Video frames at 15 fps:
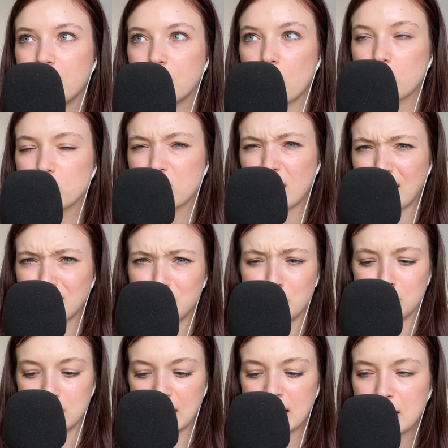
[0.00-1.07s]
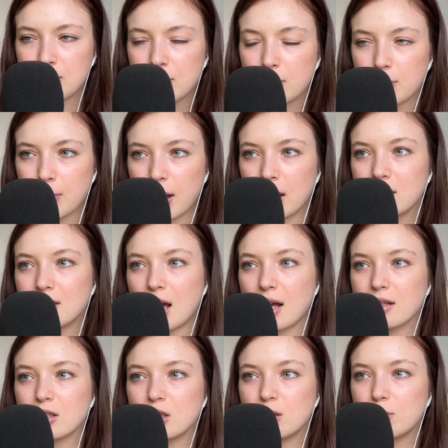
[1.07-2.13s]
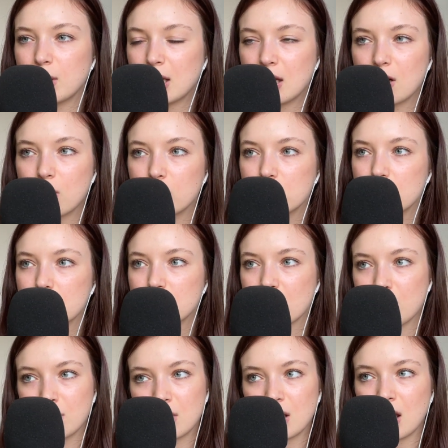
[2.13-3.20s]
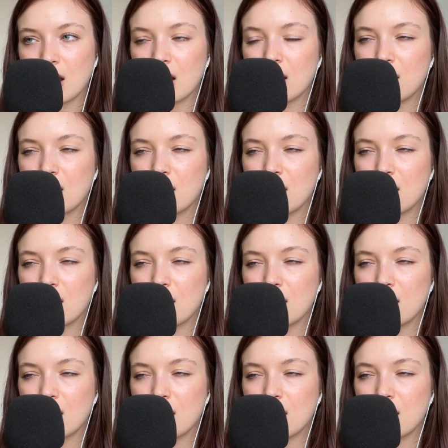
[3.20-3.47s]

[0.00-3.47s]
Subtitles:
Not to get too deep, but that could be also something.